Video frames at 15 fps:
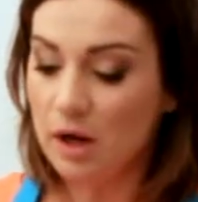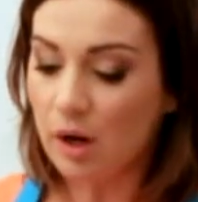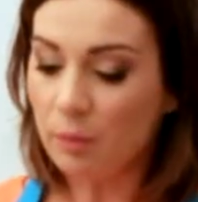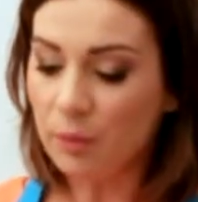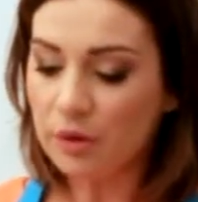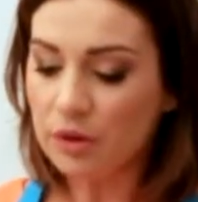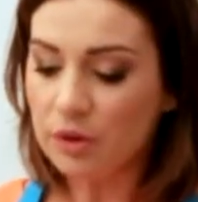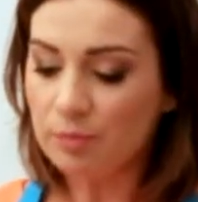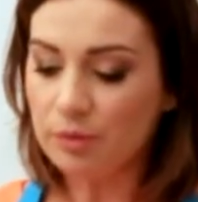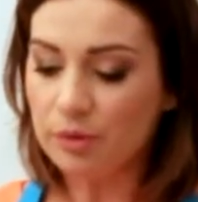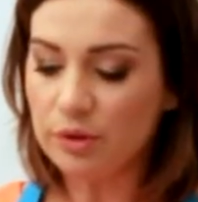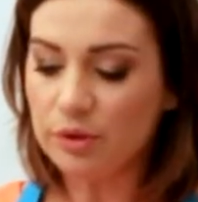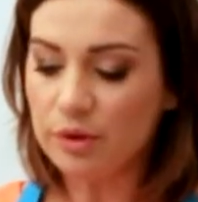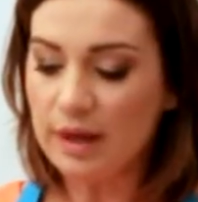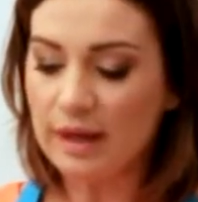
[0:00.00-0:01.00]
I want you to
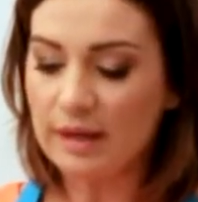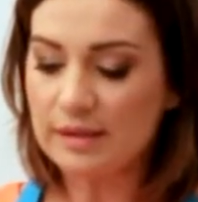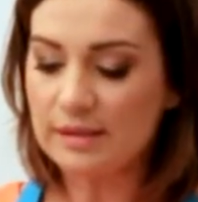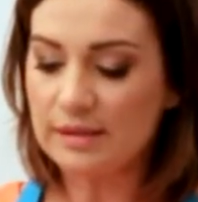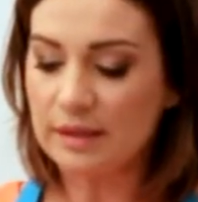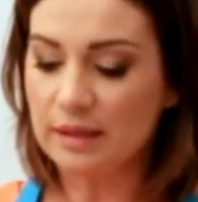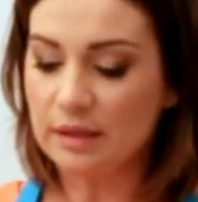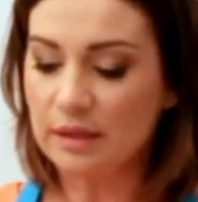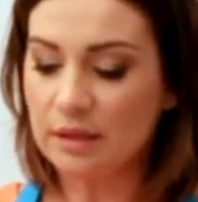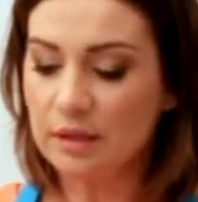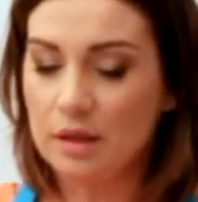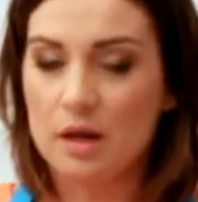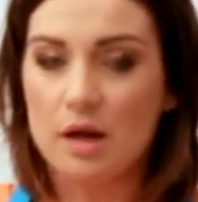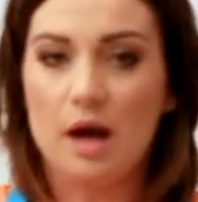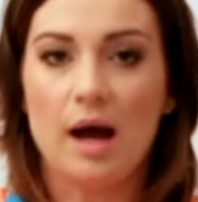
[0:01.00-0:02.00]
put your eggs in